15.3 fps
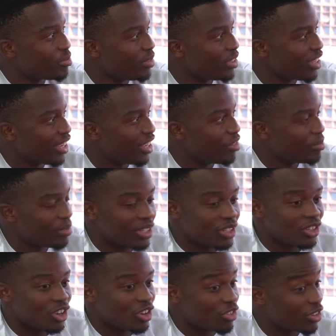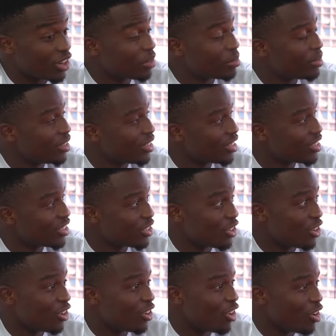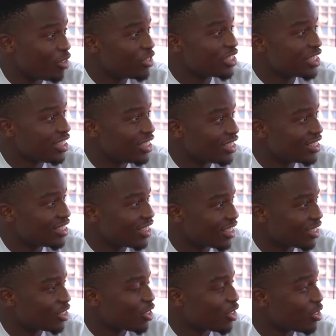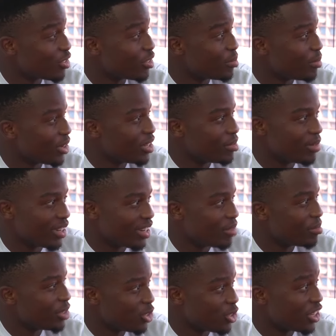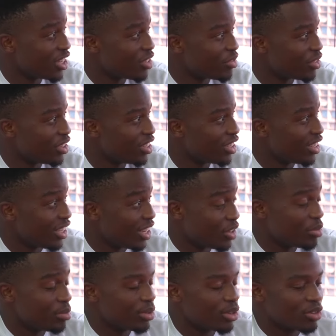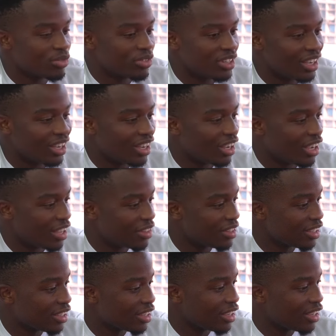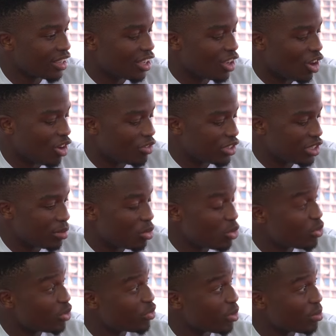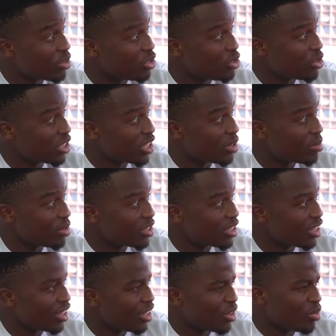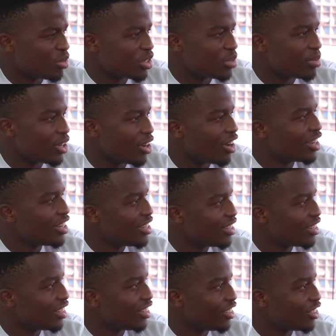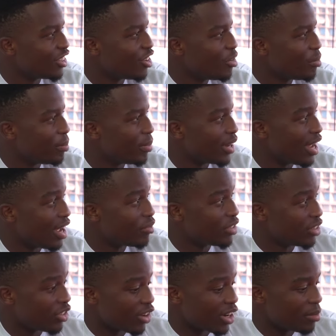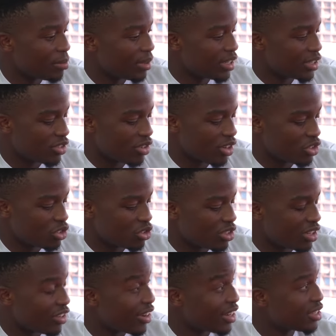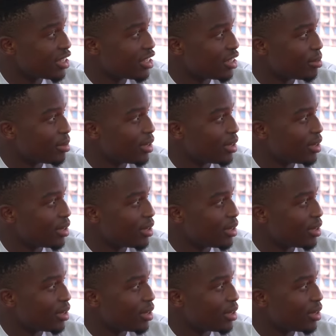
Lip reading: me. I've played a lot of rugby, so obviously it's taken a toll on the body, but I'm enjoying every bit of it. I think, obviously, moving from the Junior Sables was a bit hard, you know, but having the right players around you, the right senior